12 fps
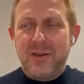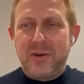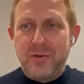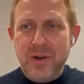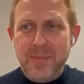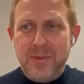
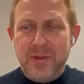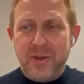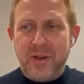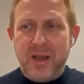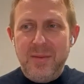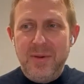
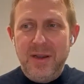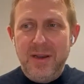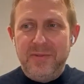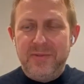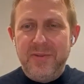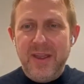crypto, I
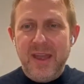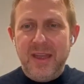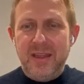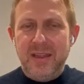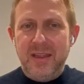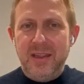believe,
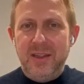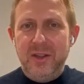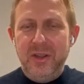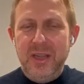you